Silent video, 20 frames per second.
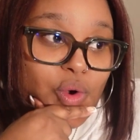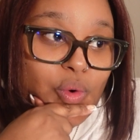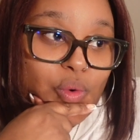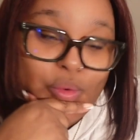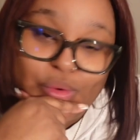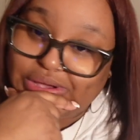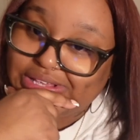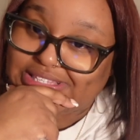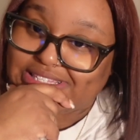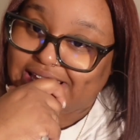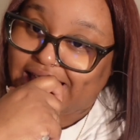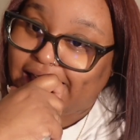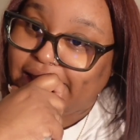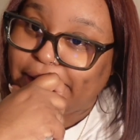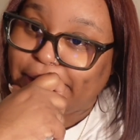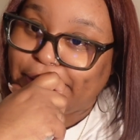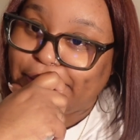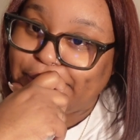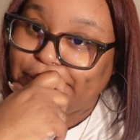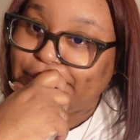on
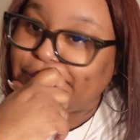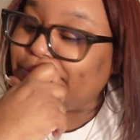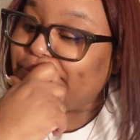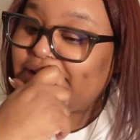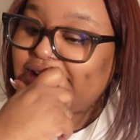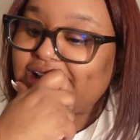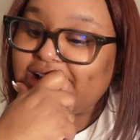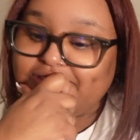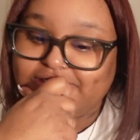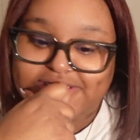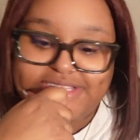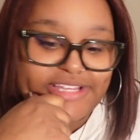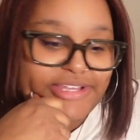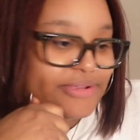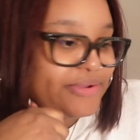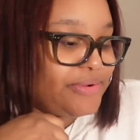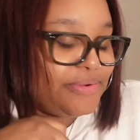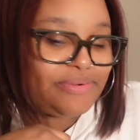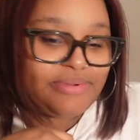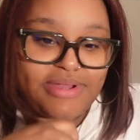sale. We love a
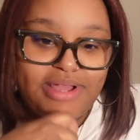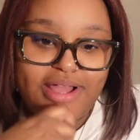sale.